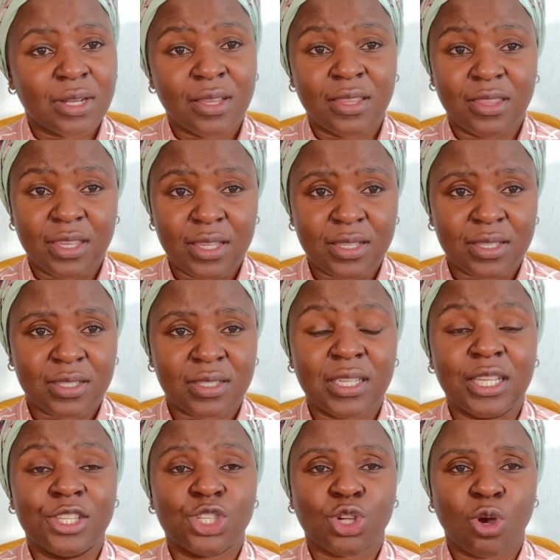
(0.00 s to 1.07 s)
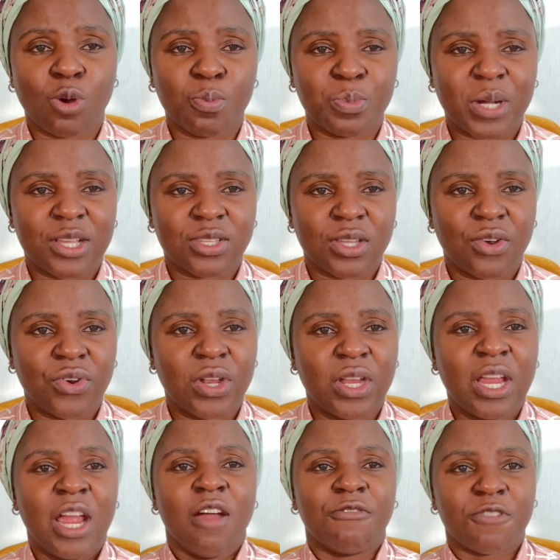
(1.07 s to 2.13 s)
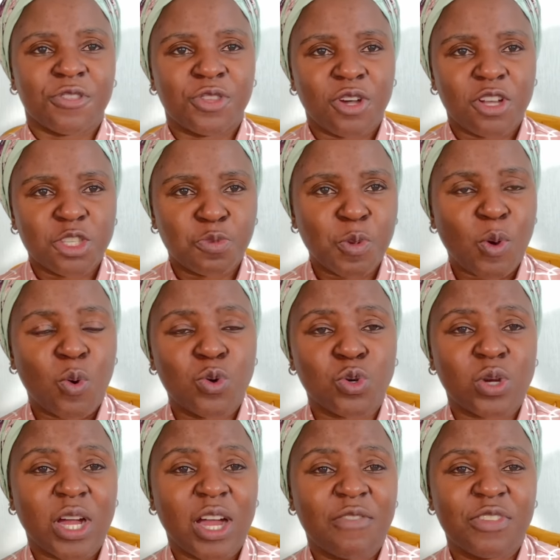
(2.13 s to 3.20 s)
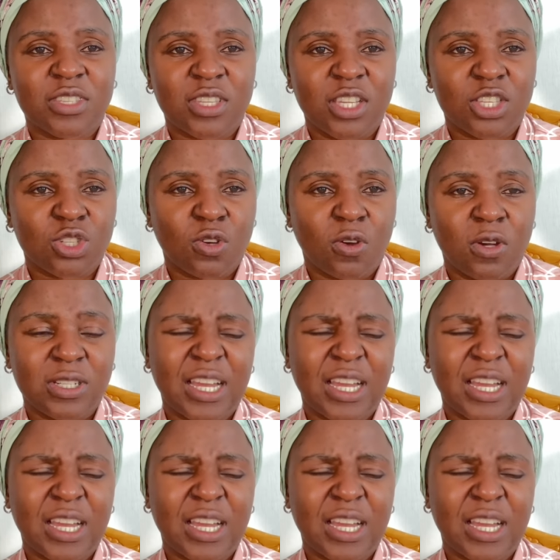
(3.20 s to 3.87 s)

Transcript: This is compulsory. For those people who don't have the sea salt,